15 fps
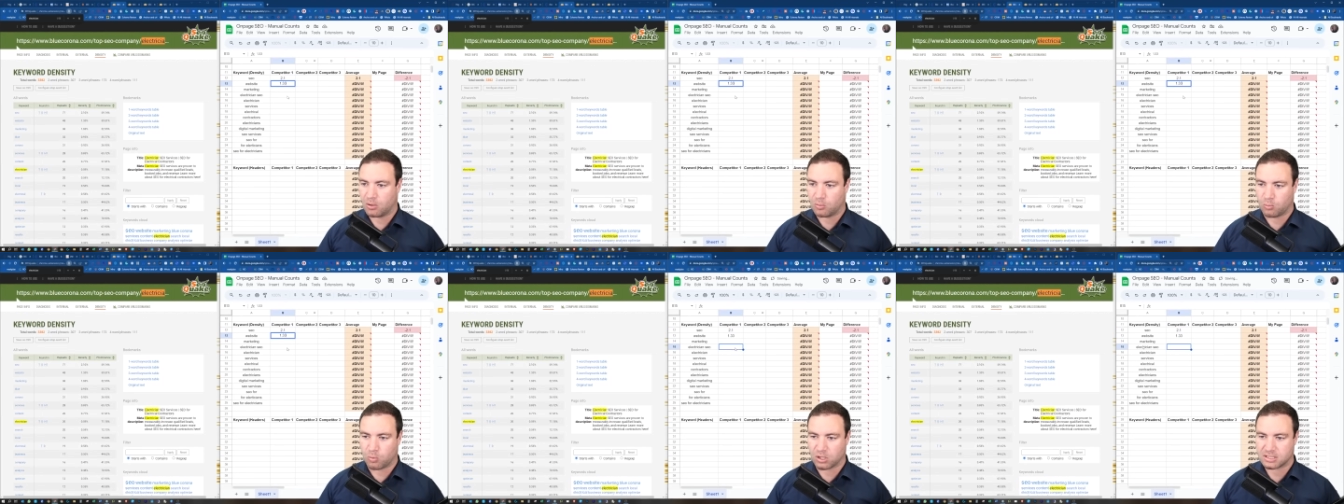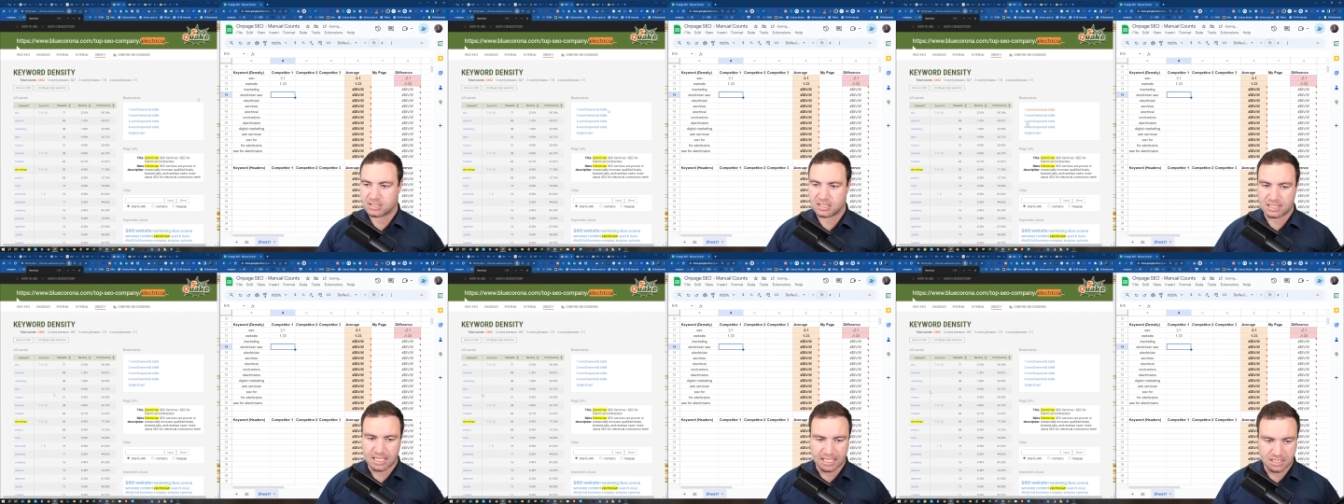What's the
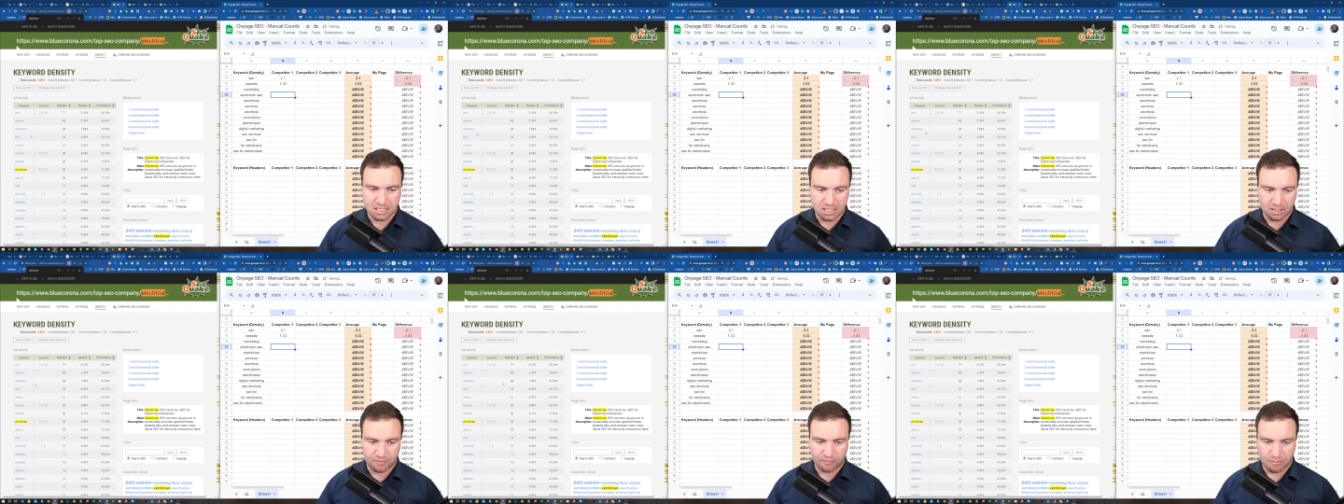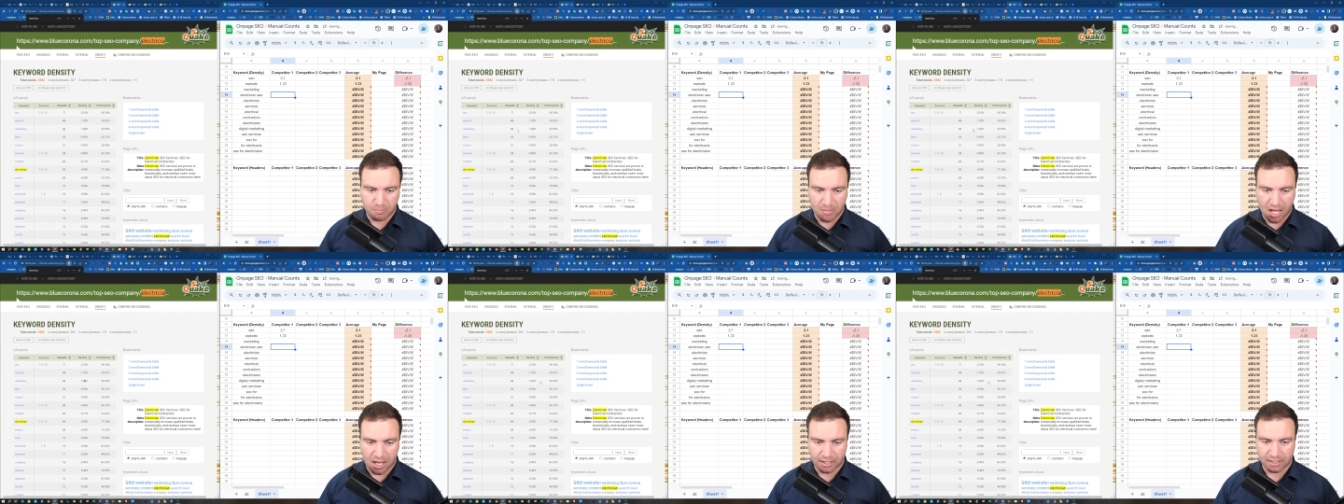density for
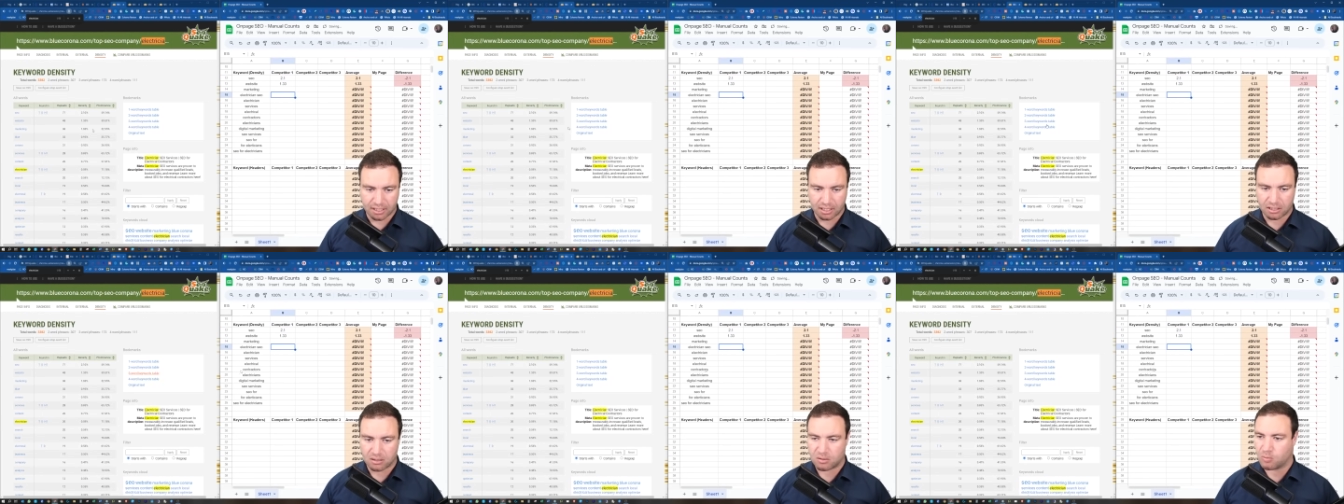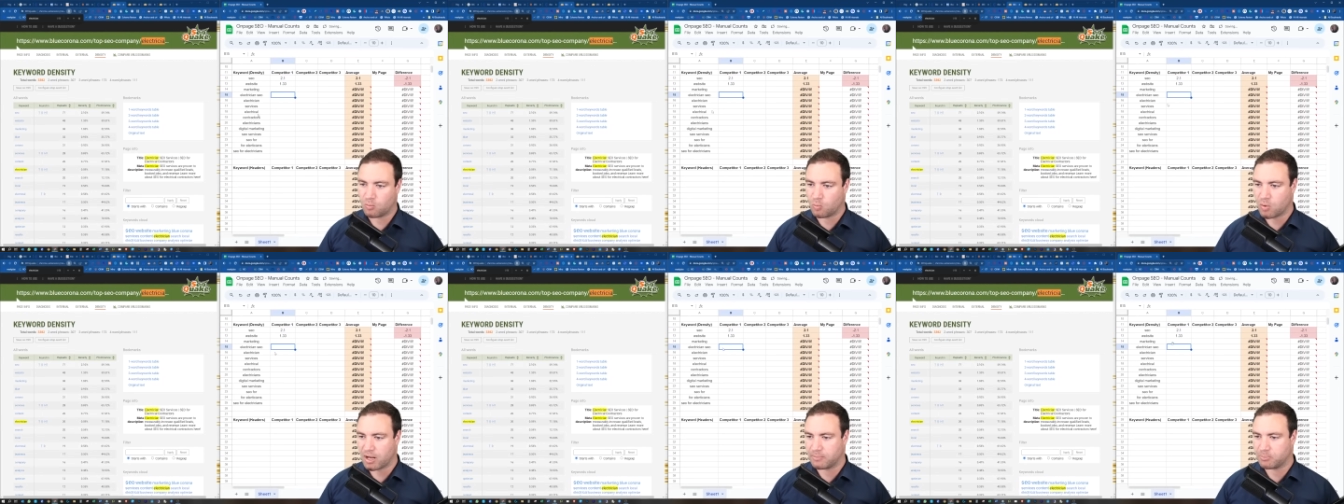marketing?
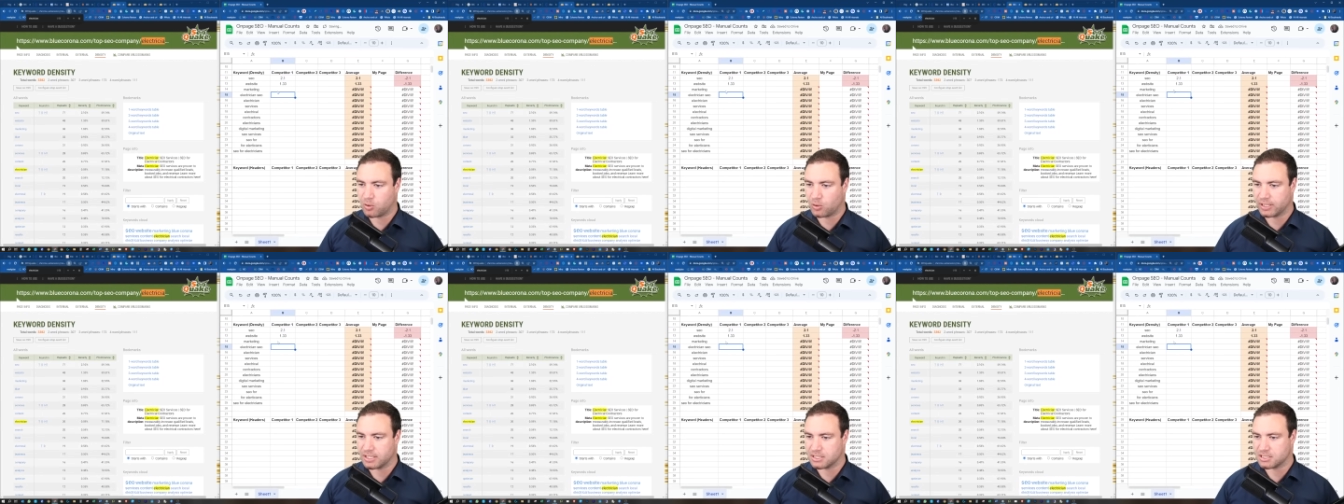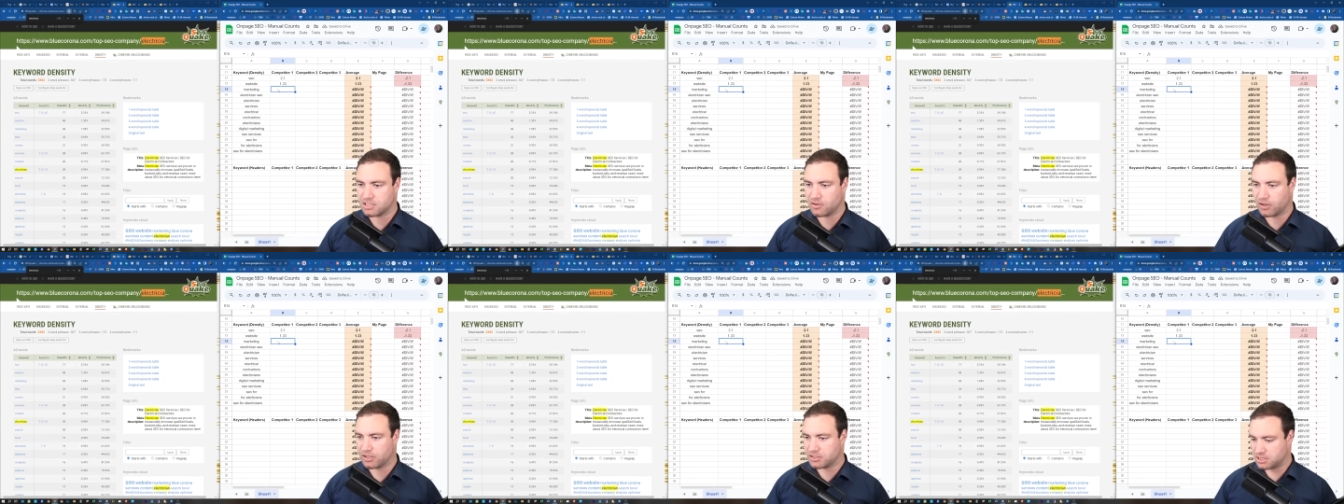
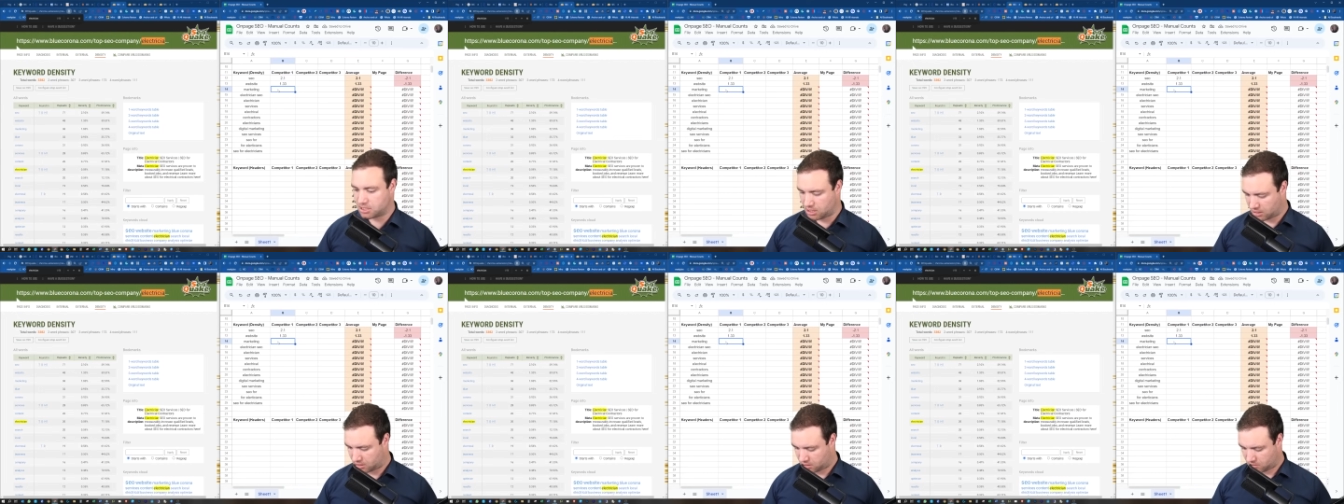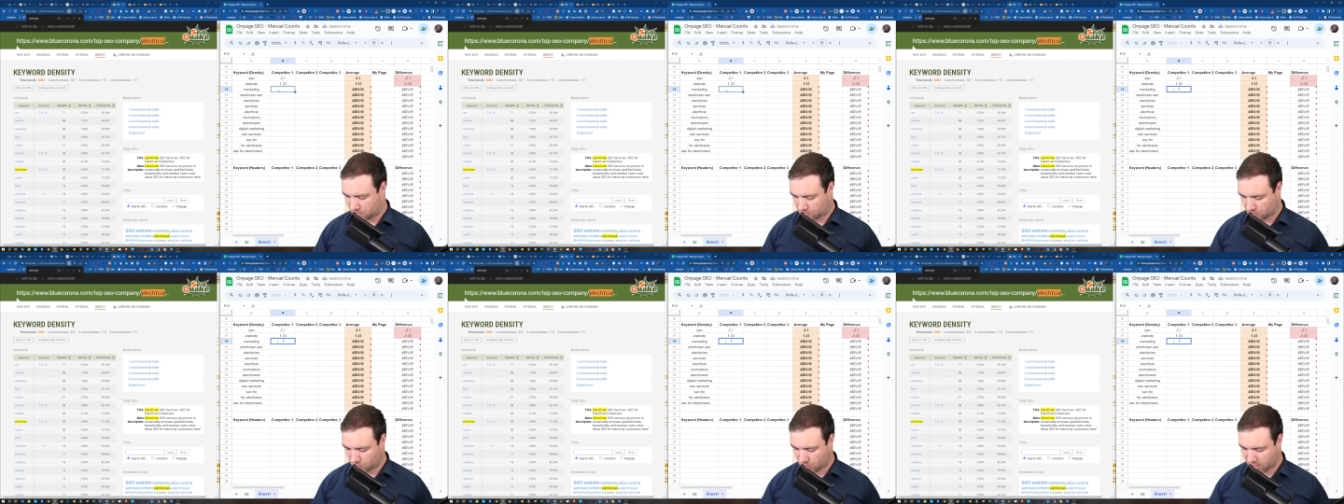1.06.
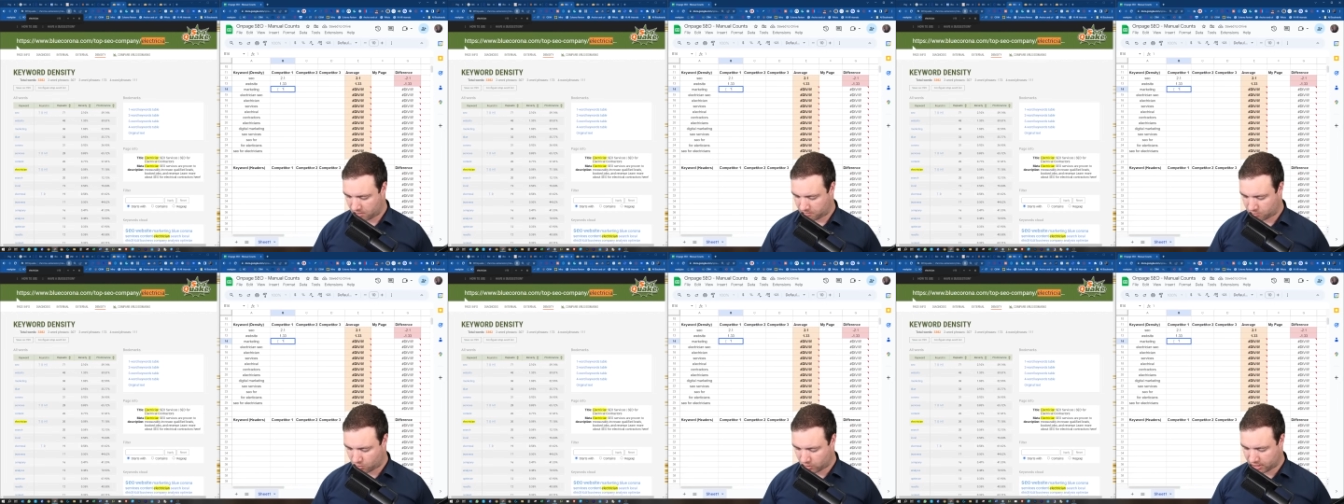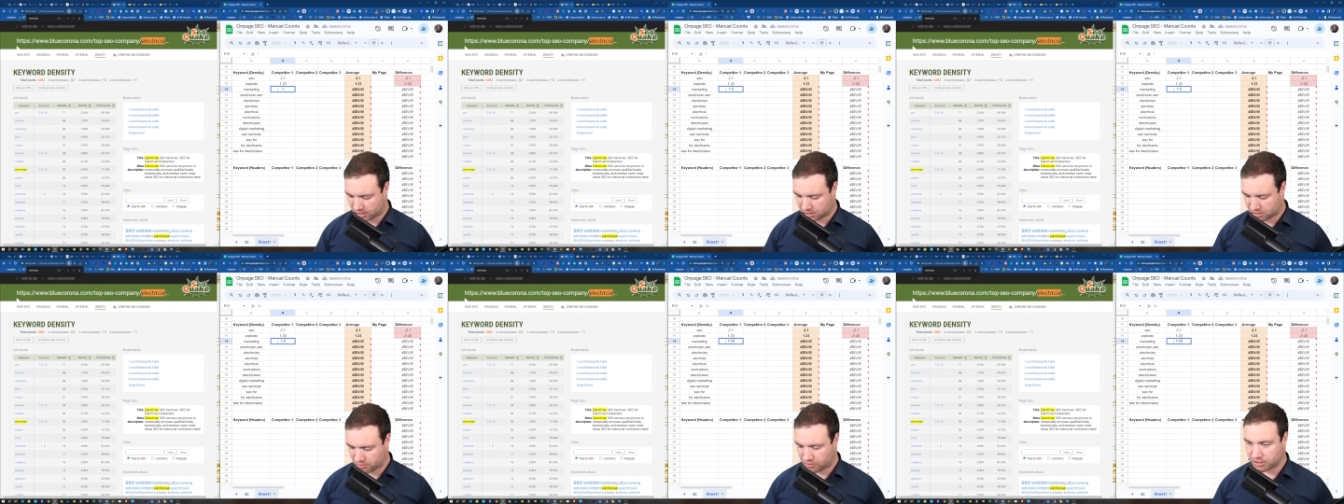
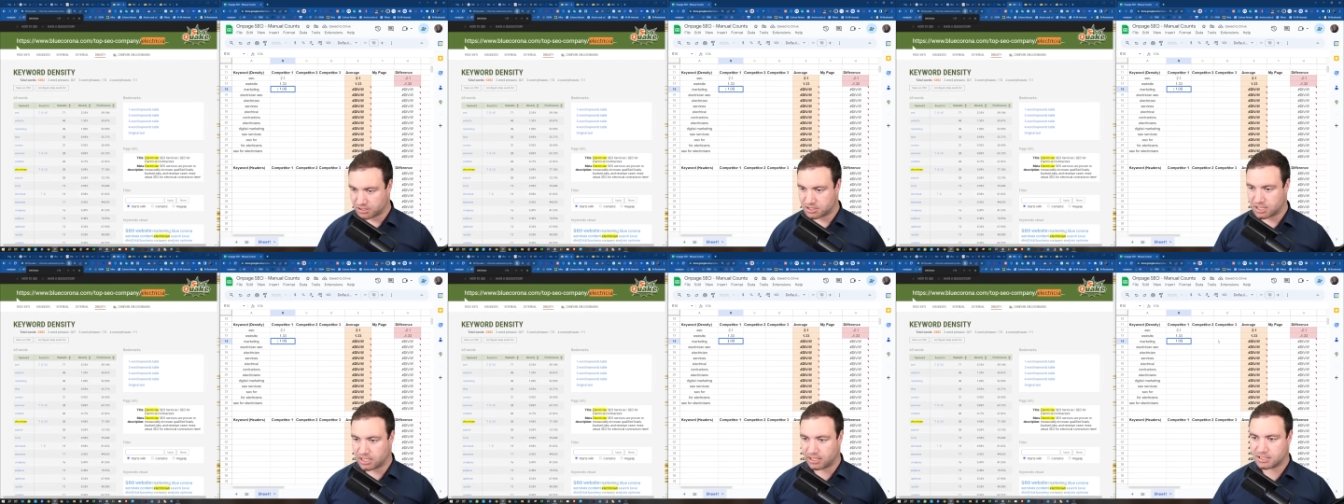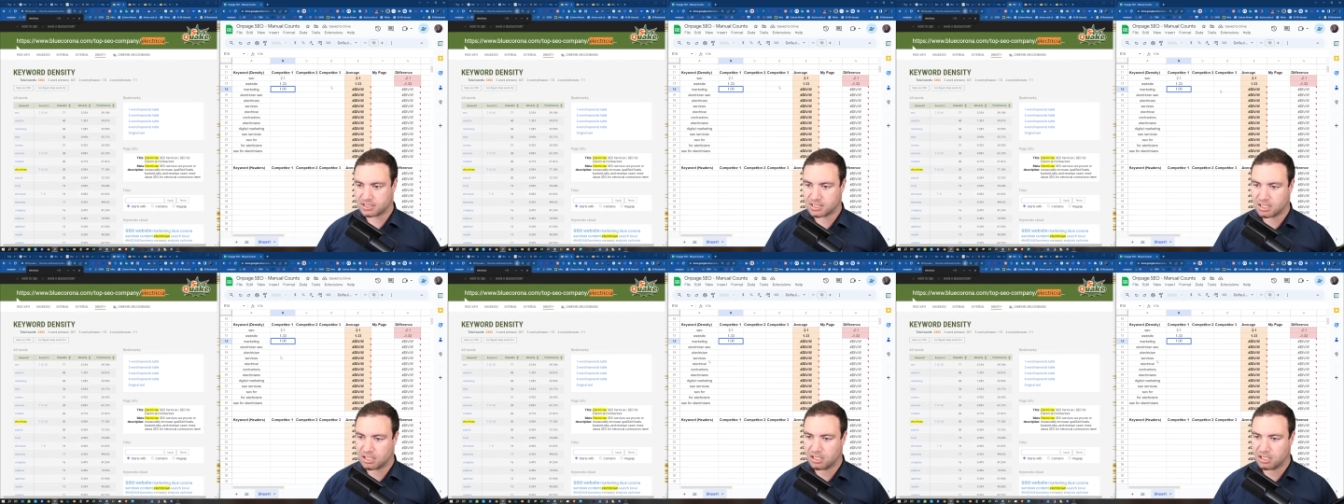1.06.